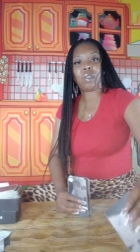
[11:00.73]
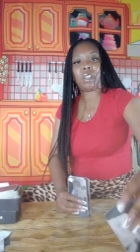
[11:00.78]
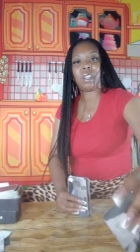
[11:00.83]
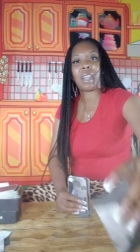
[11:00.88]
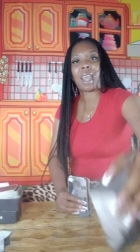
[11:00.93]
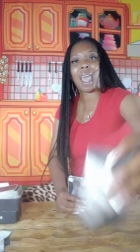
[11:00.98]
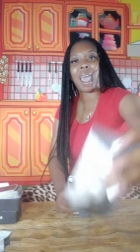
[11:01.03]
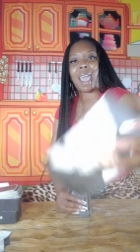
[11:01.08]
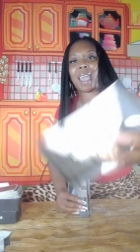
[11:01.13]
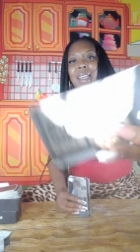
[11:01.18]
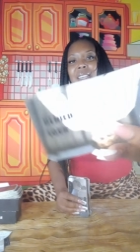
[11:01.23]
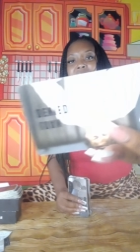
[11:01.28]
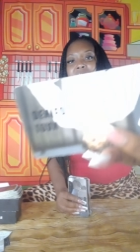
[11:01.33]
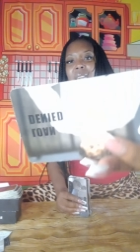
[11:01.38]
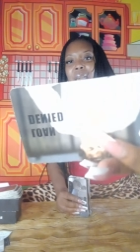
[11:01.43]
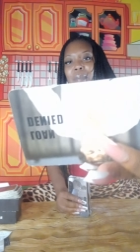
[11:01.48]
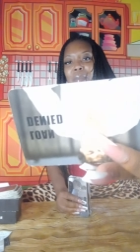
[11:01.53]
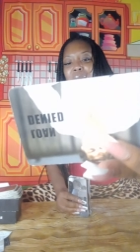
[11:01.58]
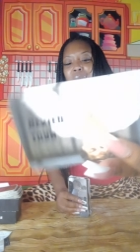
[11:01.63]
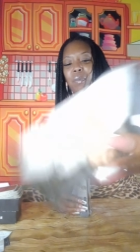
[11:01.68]
denied
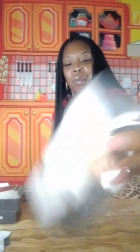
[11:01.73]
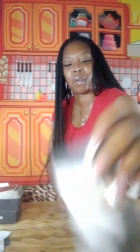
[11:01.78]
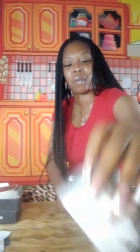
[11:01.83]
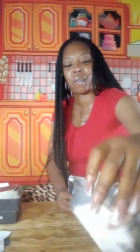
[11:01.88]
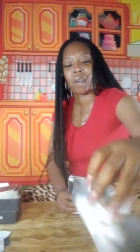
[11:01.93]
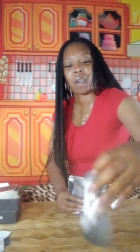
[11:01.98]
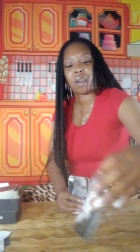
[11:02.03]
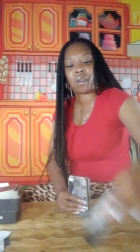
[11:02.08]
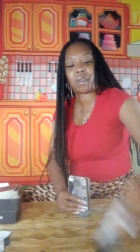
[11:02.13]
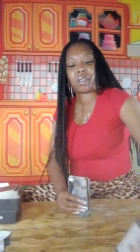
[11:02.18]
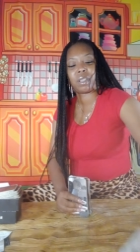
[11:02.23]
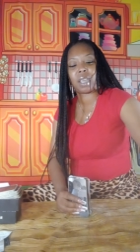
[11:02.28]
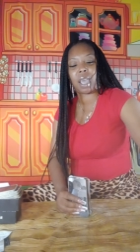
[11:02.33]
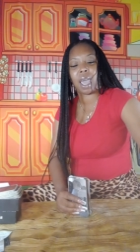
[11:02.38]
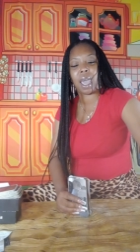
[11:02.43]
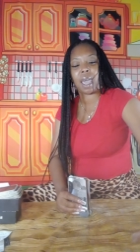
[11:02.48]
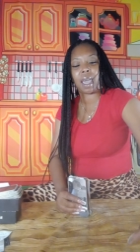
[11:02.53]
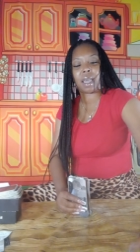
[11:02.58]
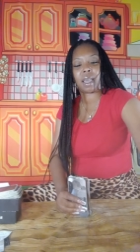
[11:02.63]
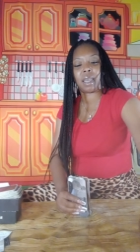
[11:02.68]
came in reverse,
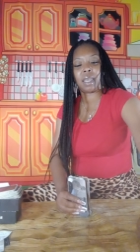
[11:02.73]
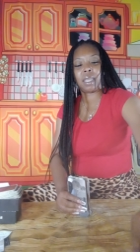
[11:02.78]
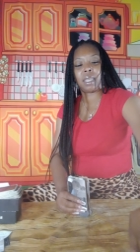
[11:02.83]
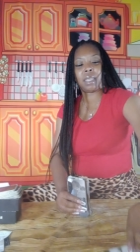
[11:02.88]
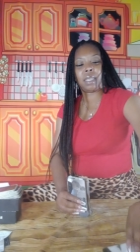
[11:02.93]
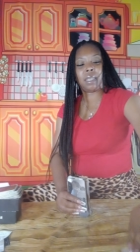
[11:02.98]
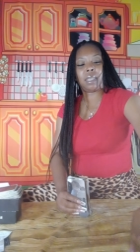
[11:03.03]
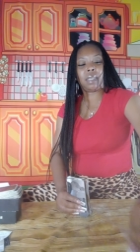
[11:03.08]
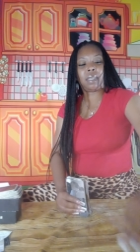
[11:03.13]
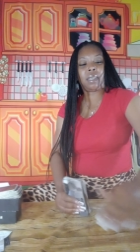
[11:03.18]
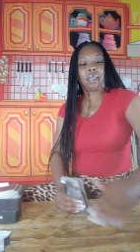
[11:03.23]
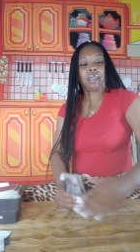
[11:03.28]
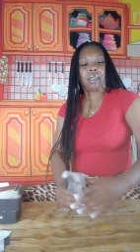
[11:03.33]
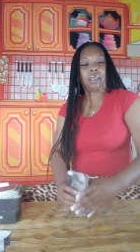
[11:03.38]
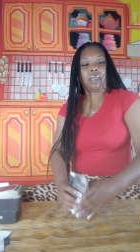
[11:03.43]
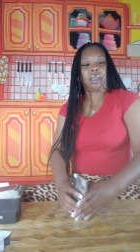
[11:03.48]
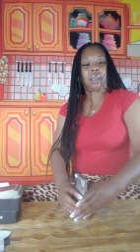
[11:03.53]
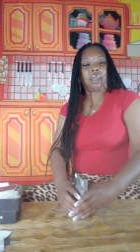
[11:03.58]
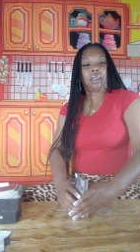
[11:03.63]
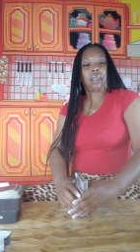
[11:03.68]
huh?
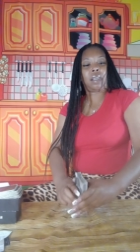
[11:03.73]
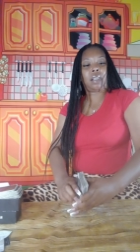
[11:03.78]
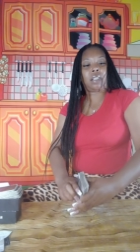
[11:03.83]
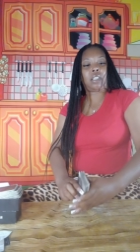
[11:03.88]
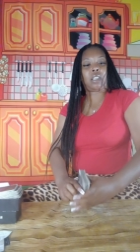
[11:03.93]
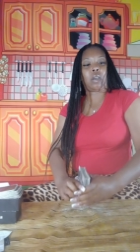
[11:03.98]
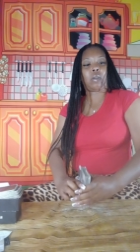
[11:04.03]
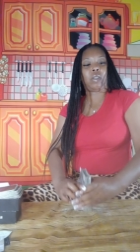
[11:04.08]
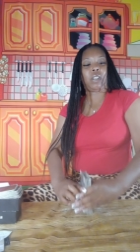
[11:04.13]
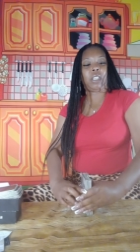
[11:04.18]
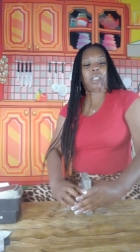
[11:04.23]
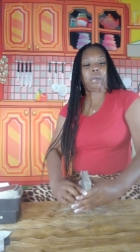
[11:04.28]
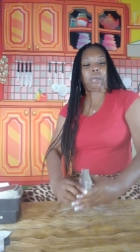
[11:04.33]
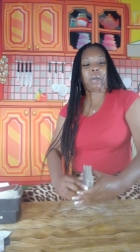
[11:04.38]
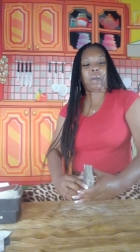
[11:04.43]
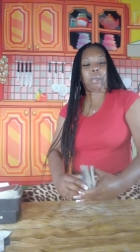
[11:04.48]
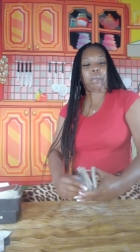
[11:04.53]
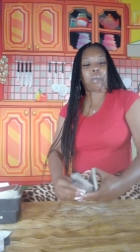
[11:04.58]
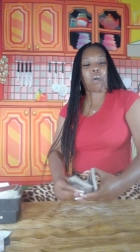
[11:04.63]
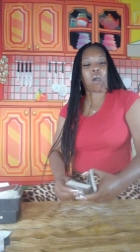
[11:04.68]
So these
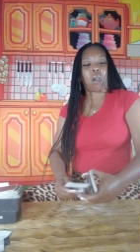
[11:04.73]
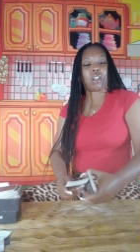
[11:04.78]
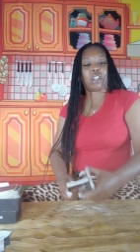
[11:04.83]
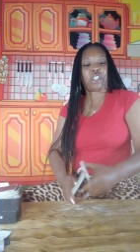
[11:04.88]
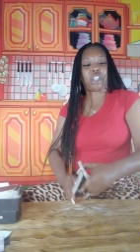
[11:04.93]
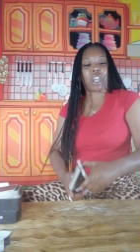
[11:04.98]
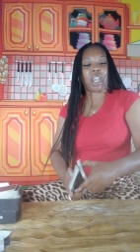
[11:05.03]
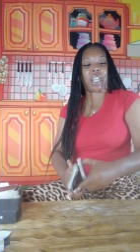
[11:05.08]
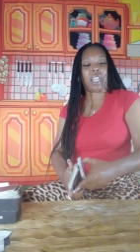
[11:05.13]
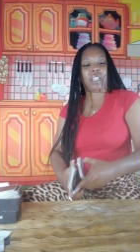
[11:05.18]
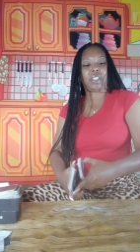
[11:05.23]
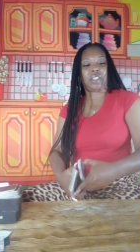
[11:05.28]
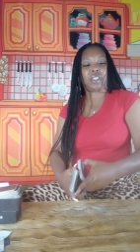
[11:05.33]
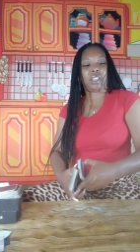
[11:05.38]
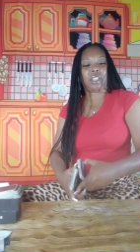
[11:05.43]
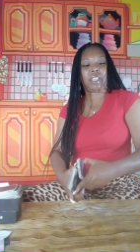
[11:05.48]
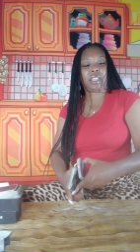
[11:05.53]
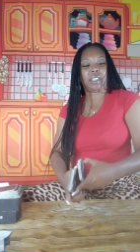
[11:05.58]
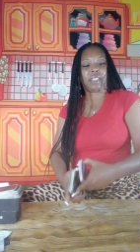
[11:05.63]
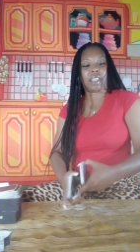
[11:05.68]
people are
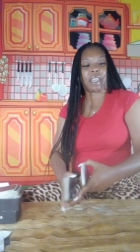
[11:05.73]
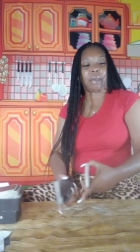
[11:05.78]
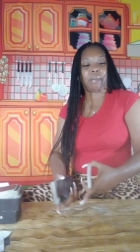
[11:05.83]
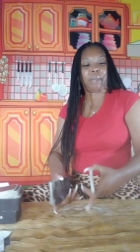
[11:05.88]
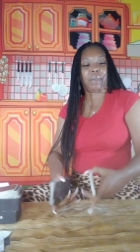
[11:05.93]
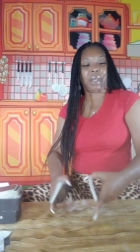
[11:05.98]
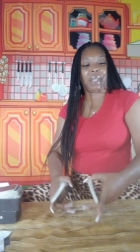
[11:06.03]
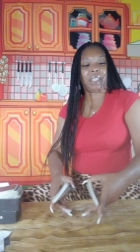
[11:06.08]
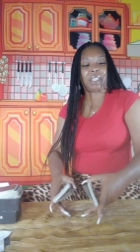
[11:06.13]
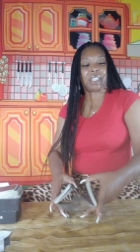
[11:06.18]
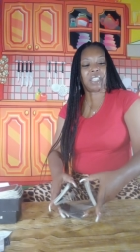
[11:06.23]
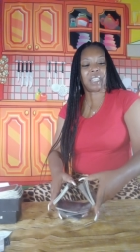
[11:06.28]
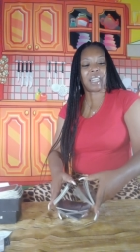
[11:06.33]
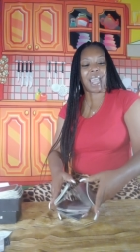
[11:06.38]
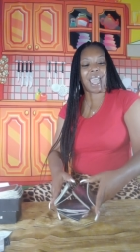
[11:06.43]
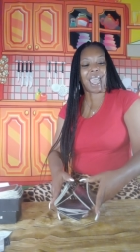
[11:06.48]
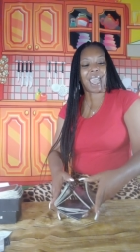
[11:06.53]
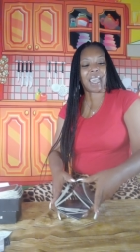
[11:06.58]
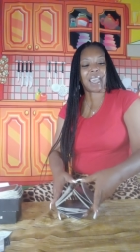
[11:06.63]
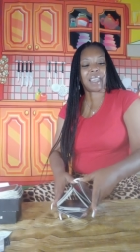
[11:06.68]
changing because they're being
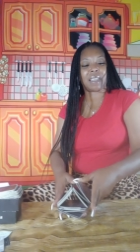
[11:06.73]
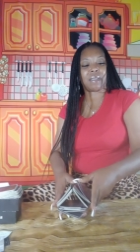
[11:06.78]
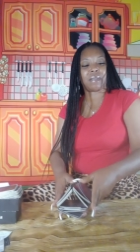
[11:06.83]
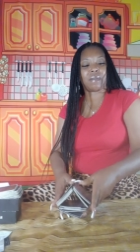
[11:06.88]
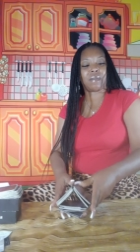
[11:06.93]
denied.